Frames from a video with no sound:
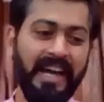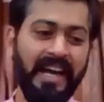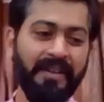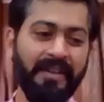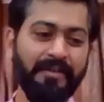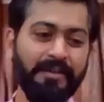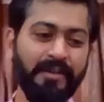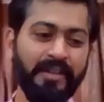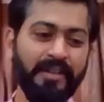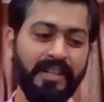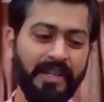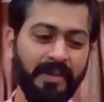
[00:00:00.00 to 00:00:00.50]
I
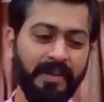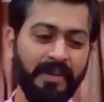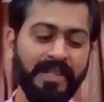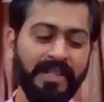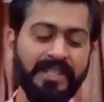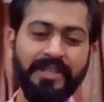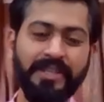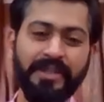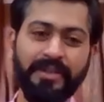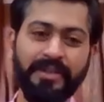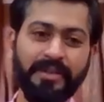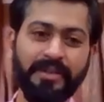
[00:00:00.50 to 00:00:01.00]
would
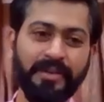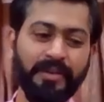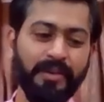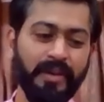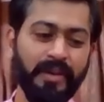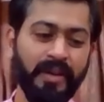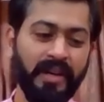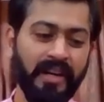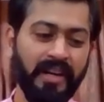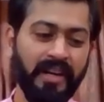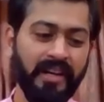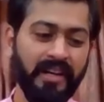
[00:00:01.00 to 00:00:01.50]
request you
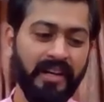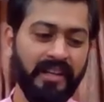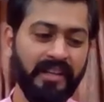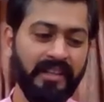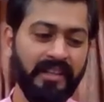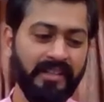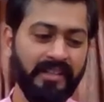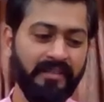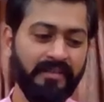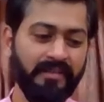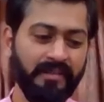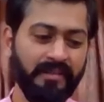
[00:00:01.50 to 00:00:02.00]
to
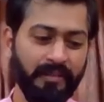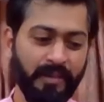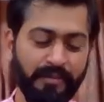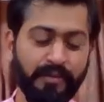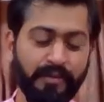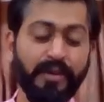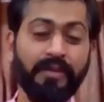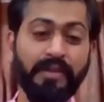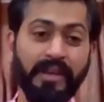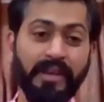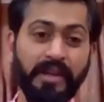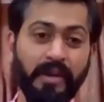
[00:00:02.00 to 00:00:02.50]

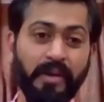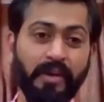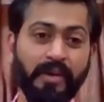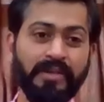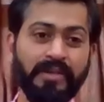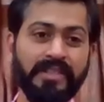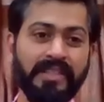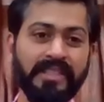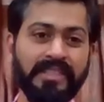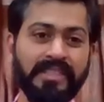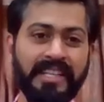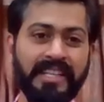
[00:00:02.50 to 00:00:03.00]
before we
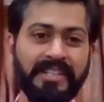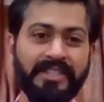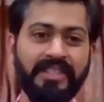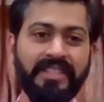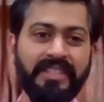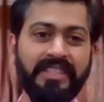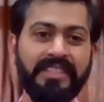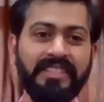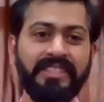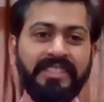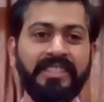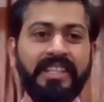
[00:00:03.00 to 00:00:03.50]
close the session,